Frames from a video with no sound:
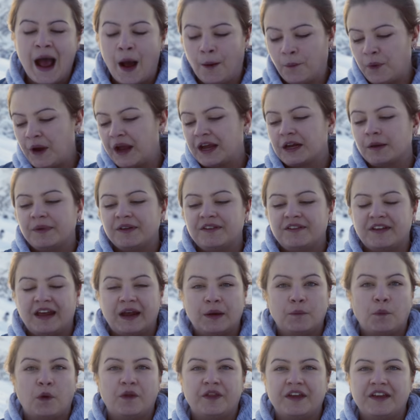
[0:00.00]
and we're going to be
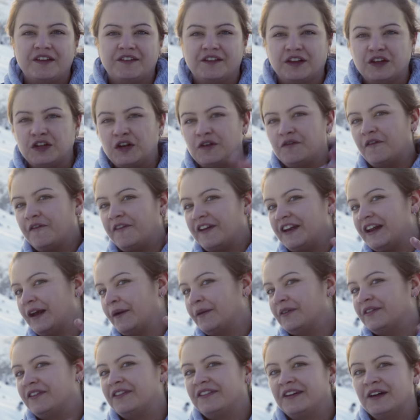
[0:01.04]
seeing what these can do for
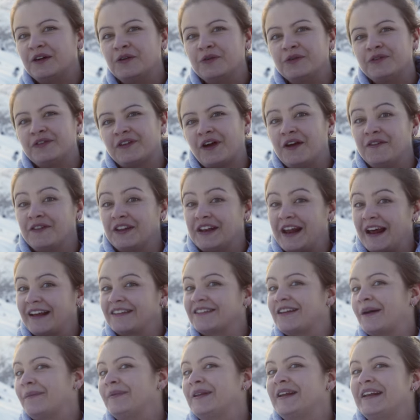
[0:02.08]
video and stills over the
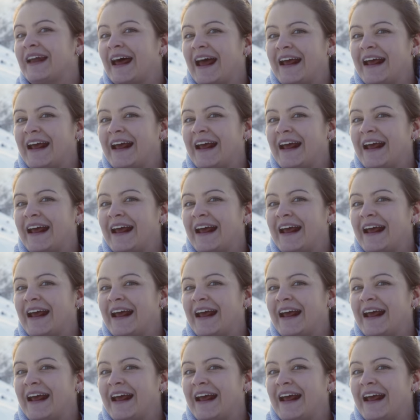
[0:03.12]
next couple of